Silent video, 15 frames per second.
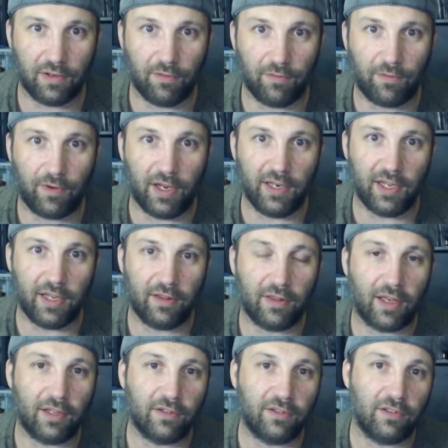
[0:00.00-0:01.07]
finding
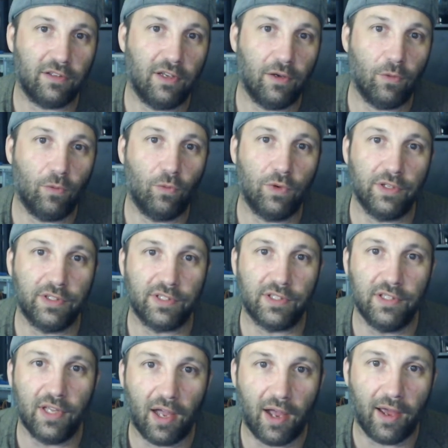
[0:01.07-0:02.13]
that it was
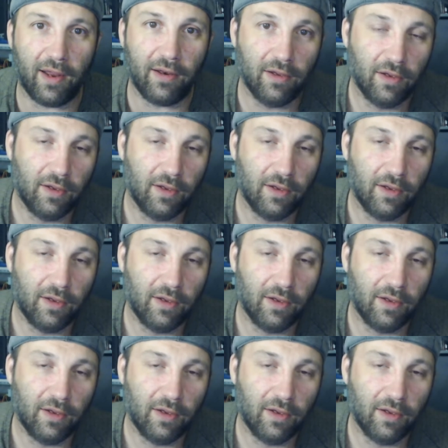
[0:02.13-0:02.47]
not